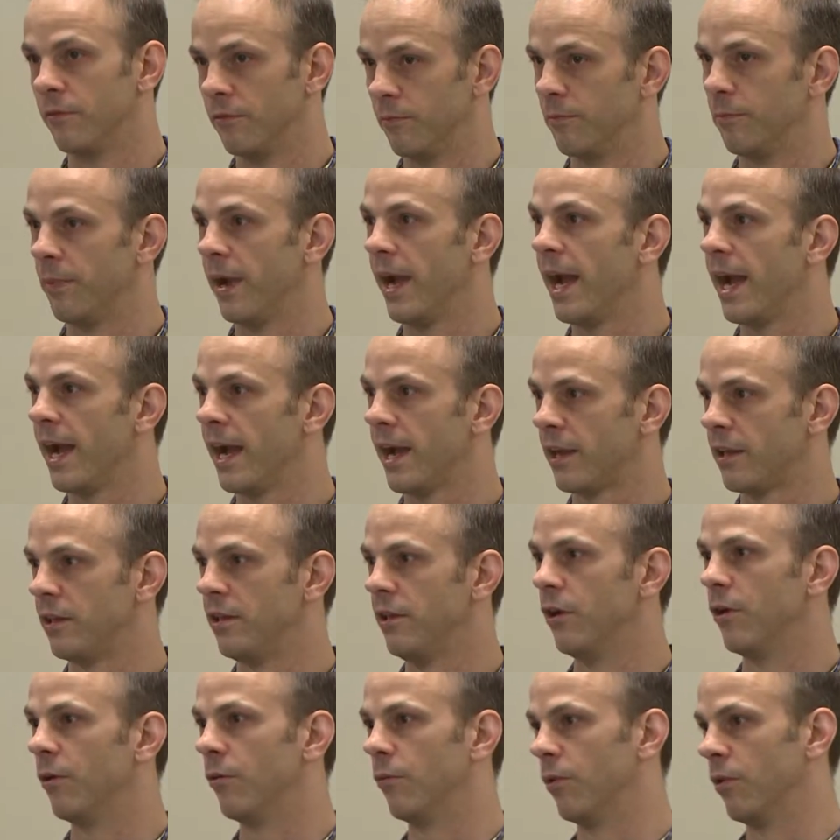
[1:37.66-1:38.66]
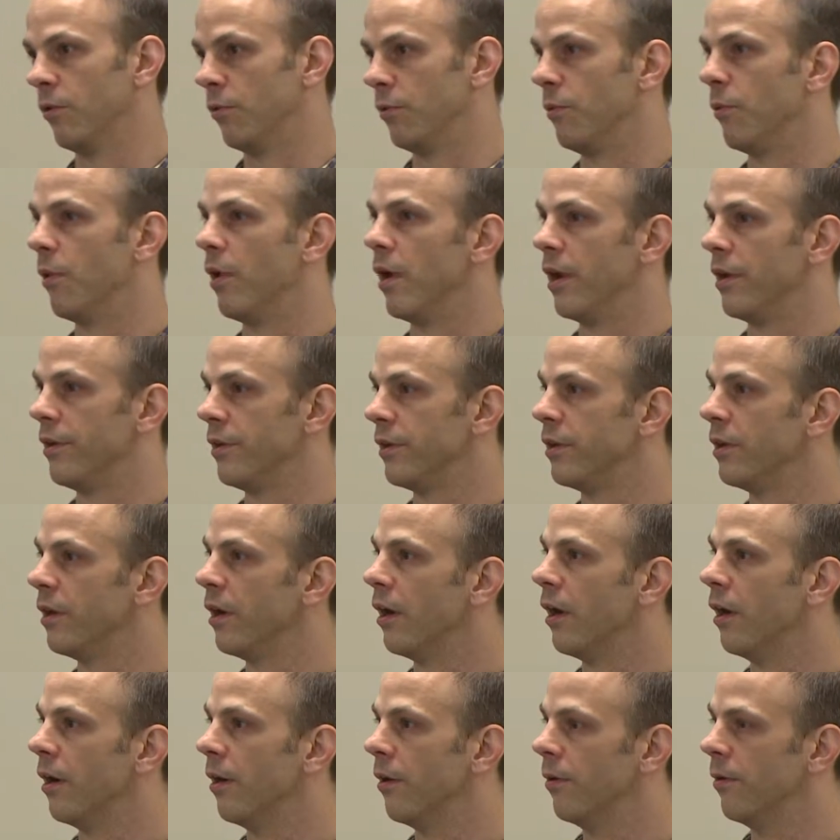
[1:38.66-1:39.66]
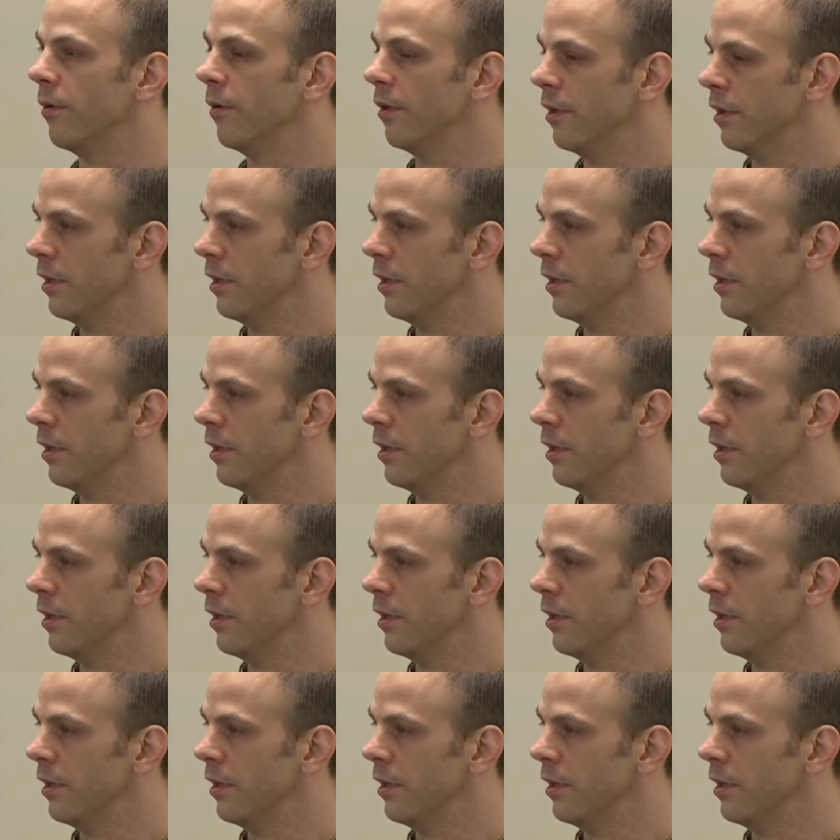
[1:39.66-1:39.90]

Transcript: back, where we wanted to go?